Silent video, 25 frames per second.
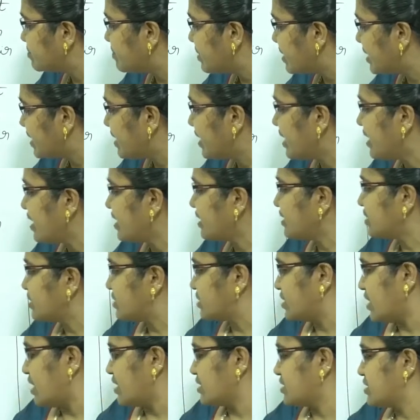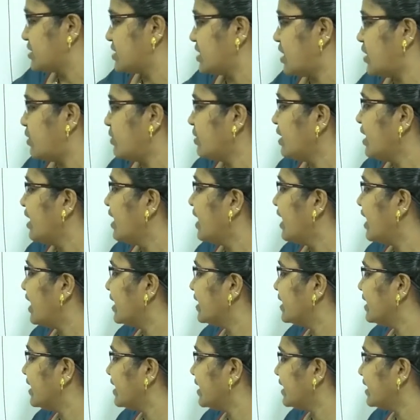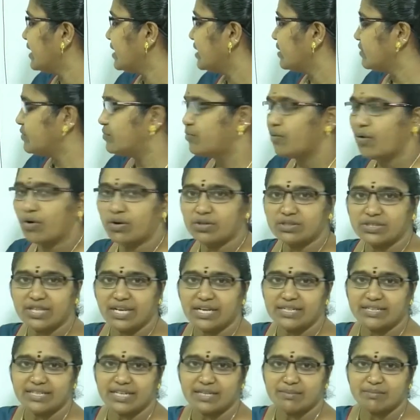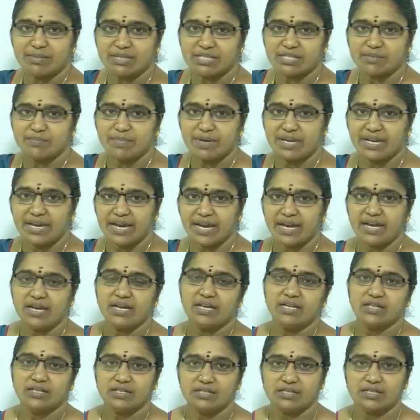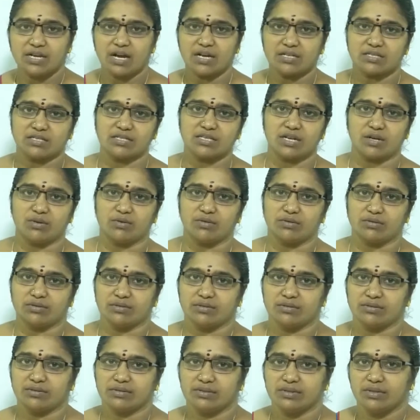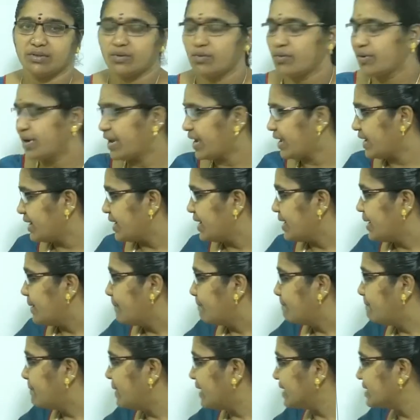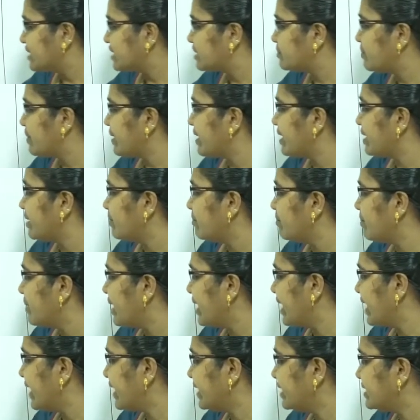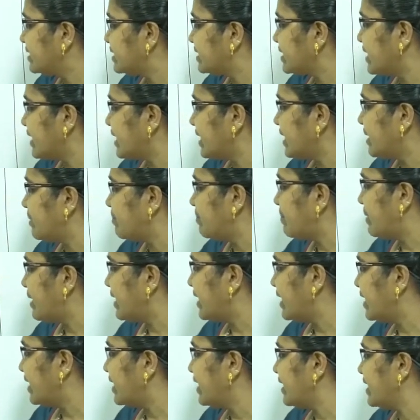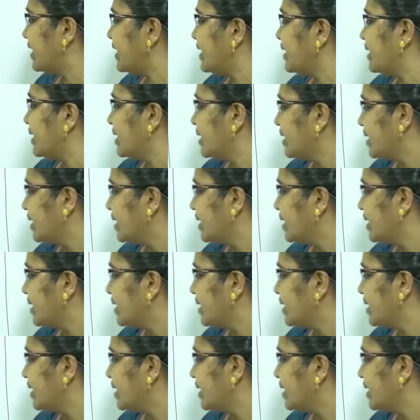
be a short sound and the fourth letter must be a short sound. Okay, bachpan, ba, cha, pa, na.